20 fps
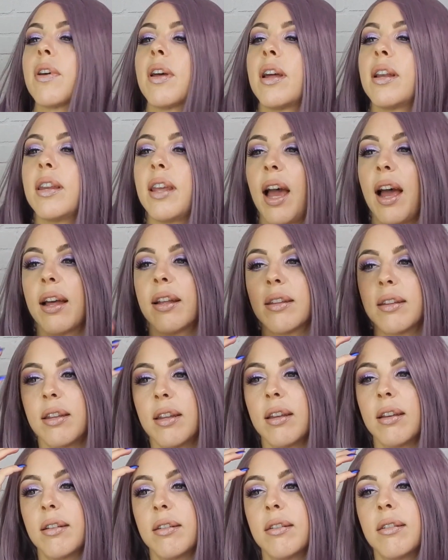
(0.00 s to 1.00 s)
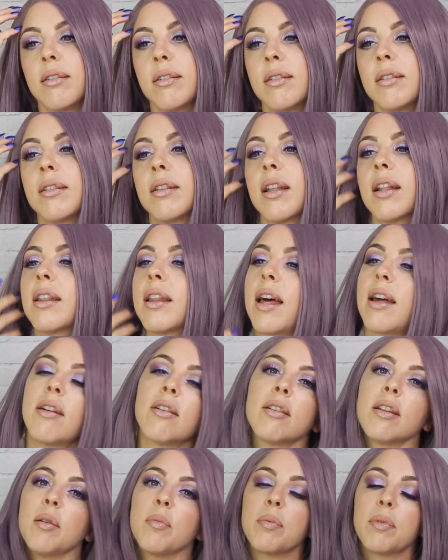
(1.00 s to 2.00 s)
And yeah, the
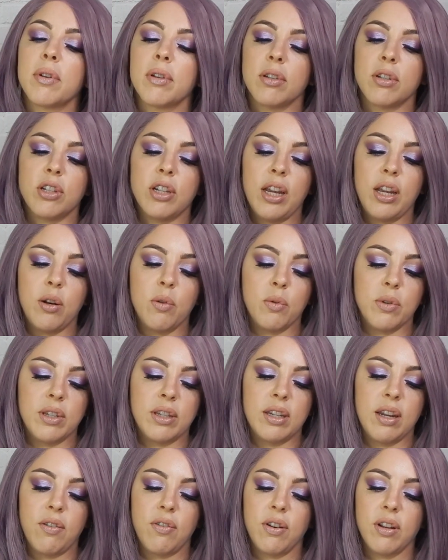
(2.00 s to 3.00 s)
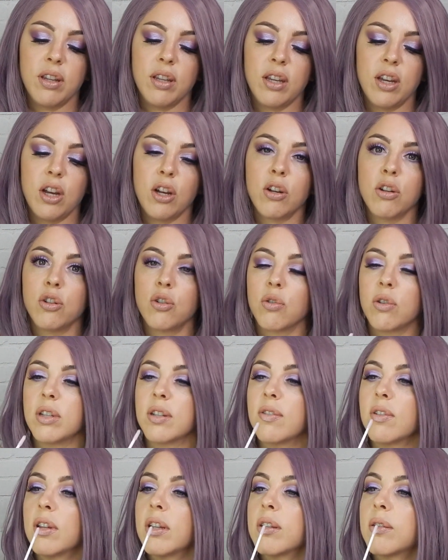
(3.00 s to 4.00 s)
lighter lip shade was definitely a good choice
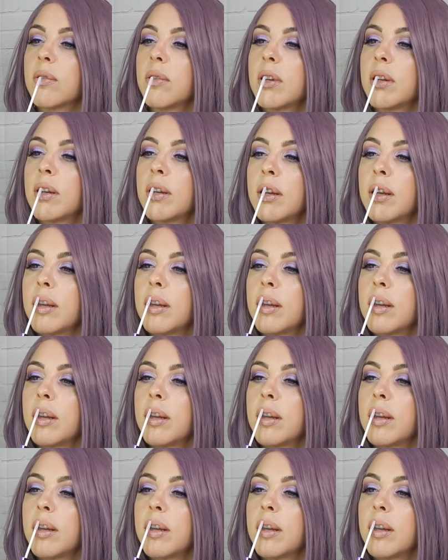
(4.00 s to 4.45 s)
for this one.